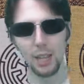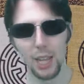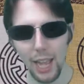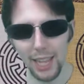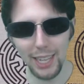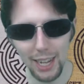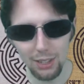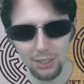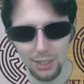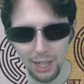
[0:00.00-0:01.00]
hanging
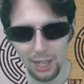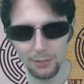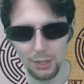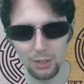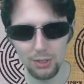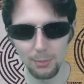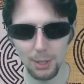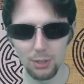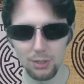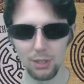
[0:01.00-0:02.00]
out. If you know somebody
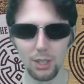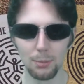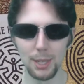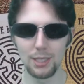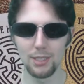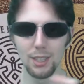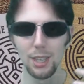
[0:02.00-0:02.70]
who's a little bit